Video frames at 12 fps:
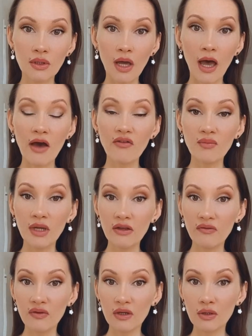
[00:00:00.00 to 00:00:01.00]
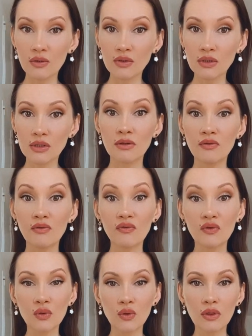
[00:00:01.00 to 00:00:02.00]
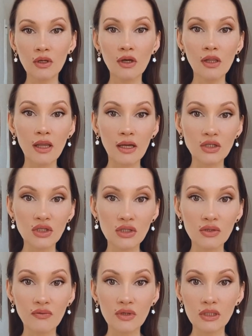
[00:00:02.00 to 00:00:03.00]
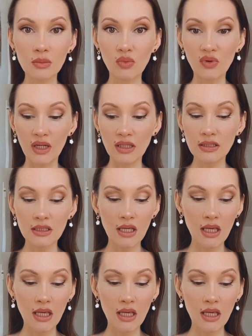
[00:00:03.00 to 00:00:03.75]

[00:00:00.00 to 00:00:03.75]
I have many videos reviewing the collections of this brand,